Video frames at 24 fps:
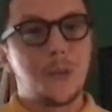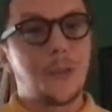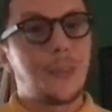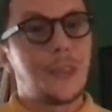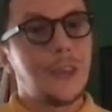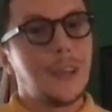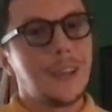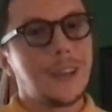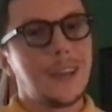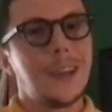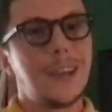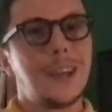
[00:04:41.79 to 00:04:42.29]

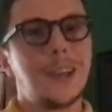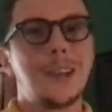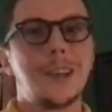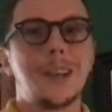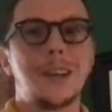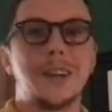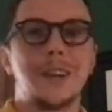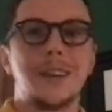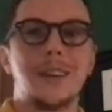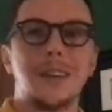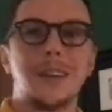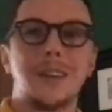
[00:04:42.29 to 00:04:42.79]
thinking
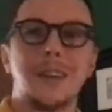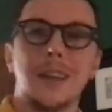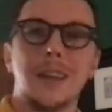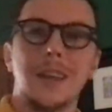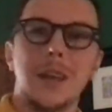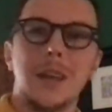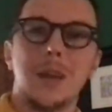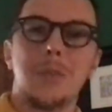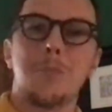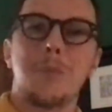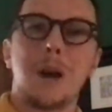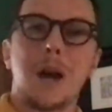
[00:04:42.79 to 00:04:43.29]
and
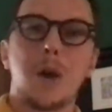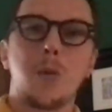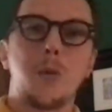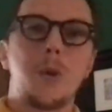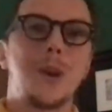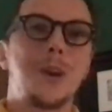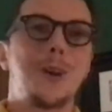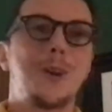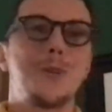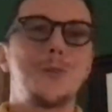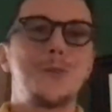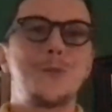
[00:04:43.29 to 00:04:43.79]
my
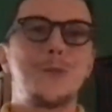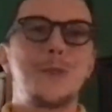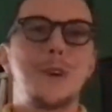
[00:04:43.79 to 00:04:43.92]
way of